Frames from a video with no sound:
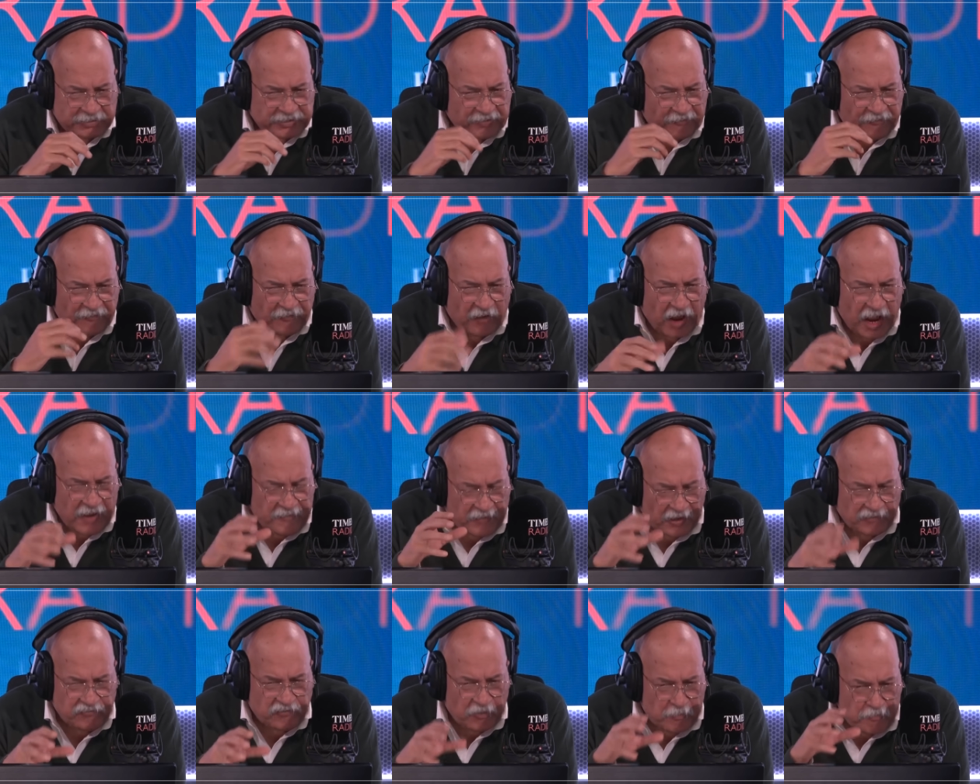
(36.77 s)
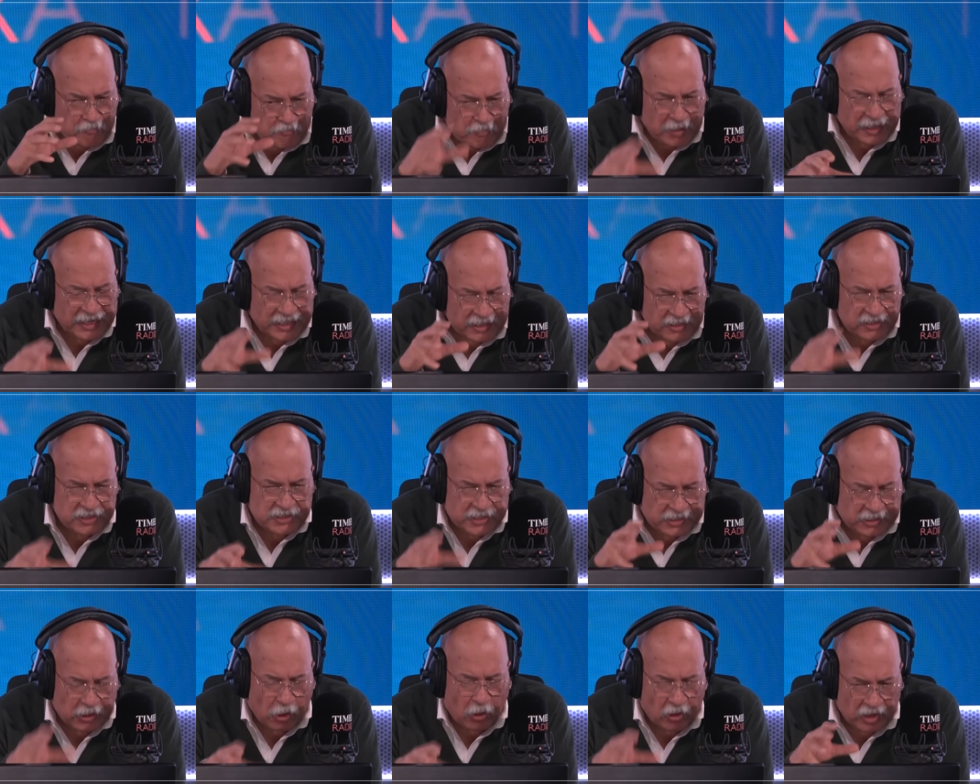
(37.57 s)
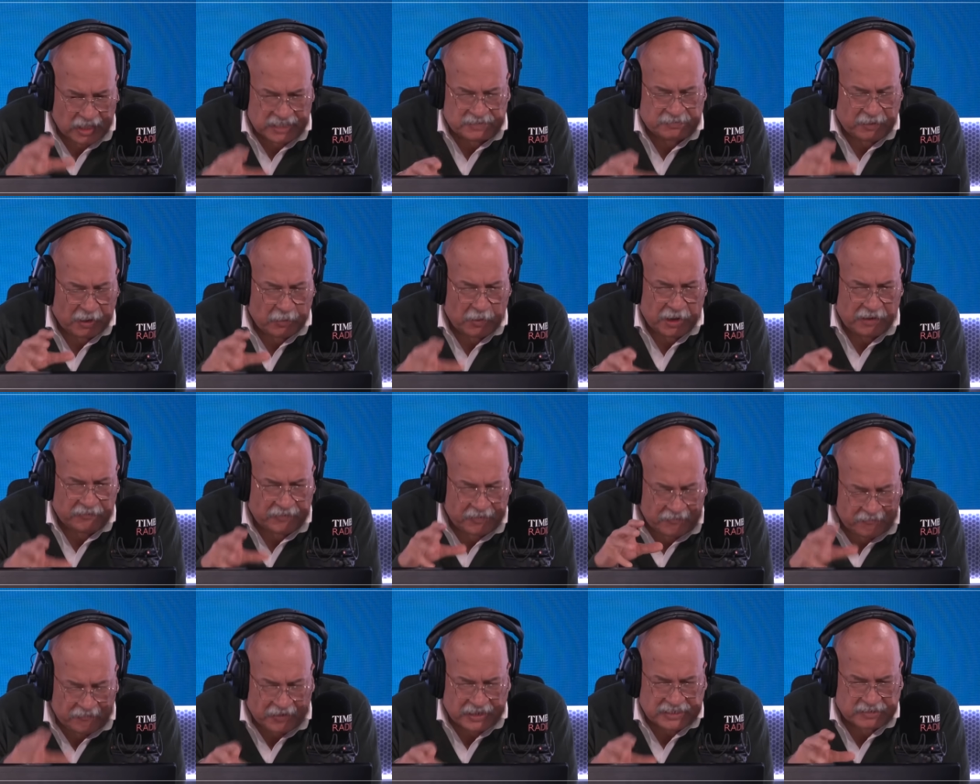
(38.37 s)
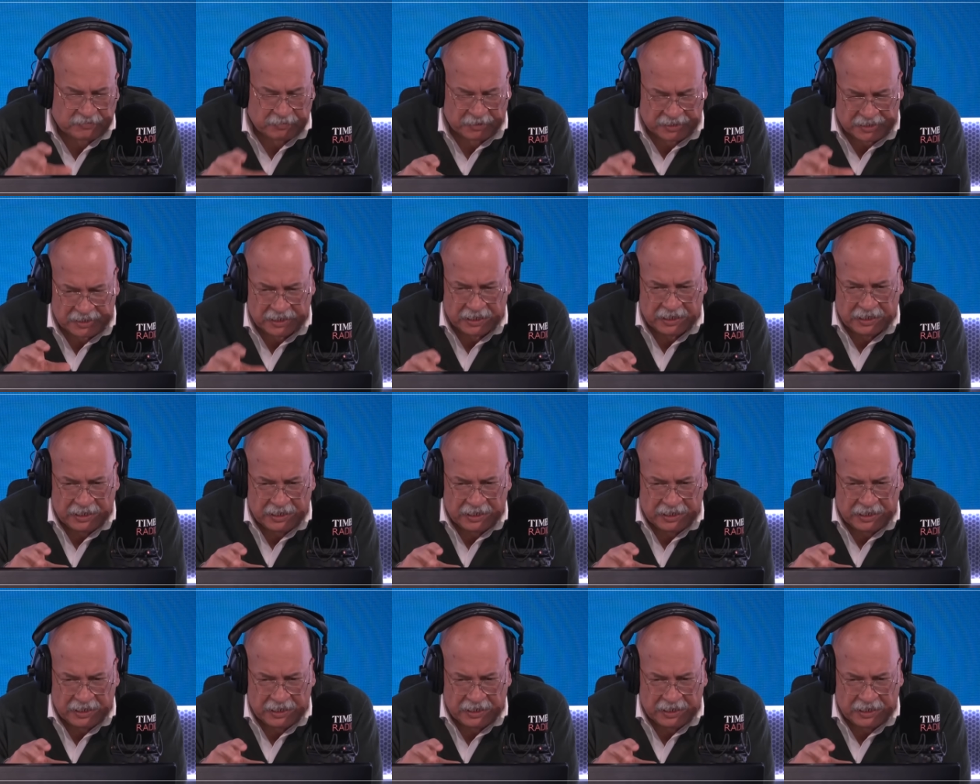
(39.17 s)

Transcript: to five hundred billion dollars by way of investment